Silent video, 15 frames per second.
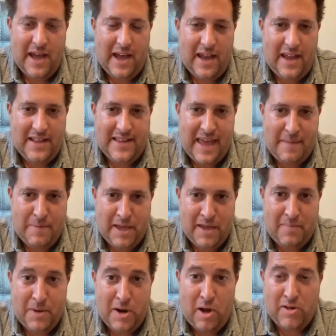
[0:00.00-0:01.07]
it's epic.
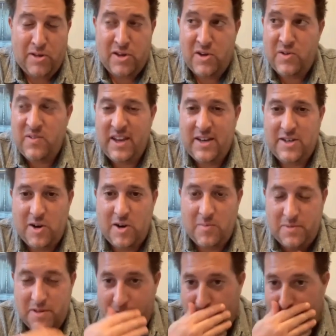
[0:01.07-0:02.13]
But also in terms of